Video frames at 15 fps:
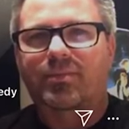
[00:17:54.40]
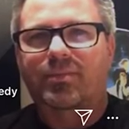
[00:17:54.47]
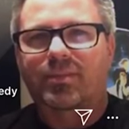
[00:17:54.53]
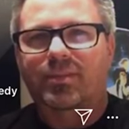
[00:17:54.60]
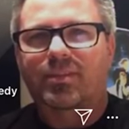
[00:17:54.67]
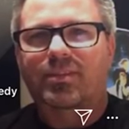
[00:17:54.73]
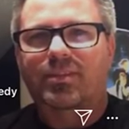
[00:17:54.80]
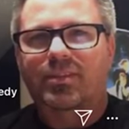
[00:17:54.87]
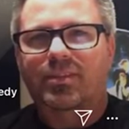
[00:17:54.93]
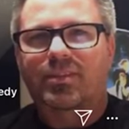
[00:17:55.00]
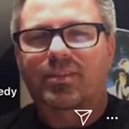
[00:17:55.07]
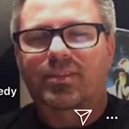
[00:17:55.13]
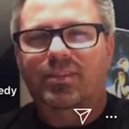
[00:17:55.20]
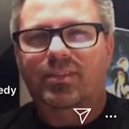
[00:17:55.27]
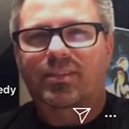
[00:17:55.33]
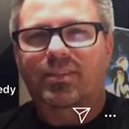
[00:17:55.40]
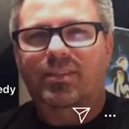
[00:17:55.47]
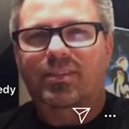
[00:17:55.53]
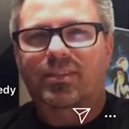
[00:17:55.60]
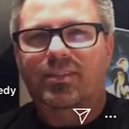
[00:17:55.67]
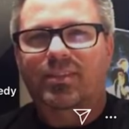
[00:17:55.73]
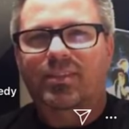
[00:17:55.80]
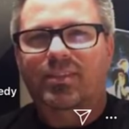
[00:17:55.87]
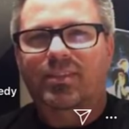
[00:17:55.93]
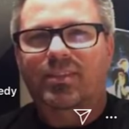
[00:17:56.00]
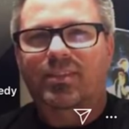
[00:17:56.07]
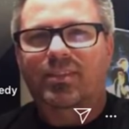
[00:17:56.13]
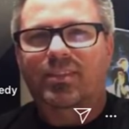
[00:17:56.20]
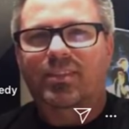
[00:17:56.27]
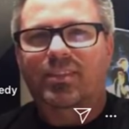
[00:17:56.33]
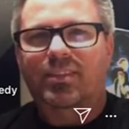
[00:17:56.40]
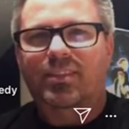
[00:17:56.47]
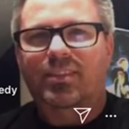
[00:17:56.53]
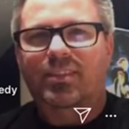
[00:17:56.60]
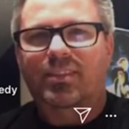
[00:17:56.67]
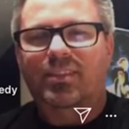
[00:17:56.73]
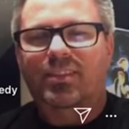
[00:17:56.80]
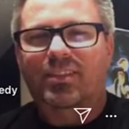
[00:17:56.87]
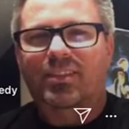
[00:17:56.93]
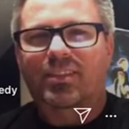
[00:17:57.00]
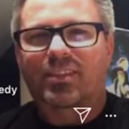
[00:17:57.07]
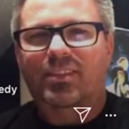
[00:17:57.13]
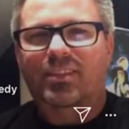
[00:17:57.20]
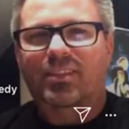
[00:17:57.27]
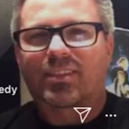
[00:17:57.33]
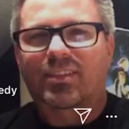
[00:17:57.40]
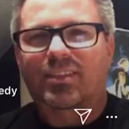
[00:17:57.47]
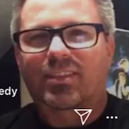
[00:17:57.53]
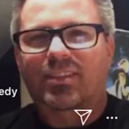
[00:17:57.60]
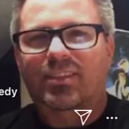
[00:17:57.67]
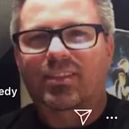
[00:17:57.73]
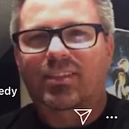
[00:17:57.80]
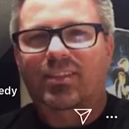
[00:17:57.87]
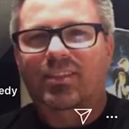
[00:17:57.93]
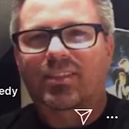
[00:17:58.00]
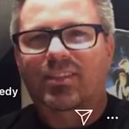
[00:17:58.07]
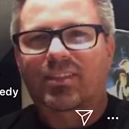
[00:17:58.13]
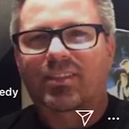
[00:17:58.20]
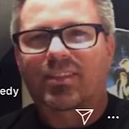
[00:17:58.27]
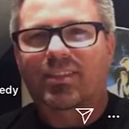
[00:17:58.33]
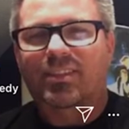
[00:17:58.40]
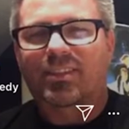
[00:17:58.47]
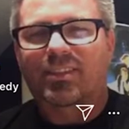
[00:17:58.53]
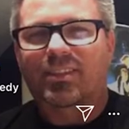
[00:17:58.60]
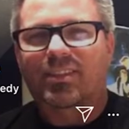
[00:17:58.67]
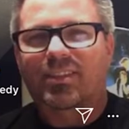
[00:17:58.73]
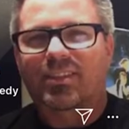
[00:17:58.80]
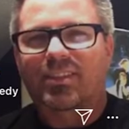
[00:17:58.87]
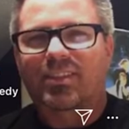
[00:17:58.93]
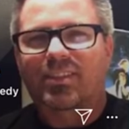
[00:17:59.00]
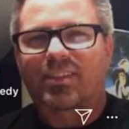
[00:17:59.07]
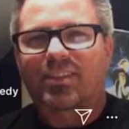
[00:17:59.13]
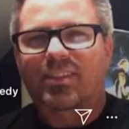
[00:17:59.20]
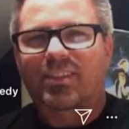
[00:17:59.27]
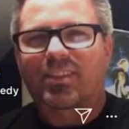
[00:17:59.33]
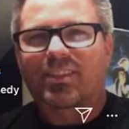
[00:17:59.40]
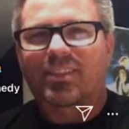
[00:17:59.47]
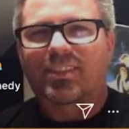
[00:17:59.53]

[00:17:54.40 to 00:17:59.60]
(not speaking)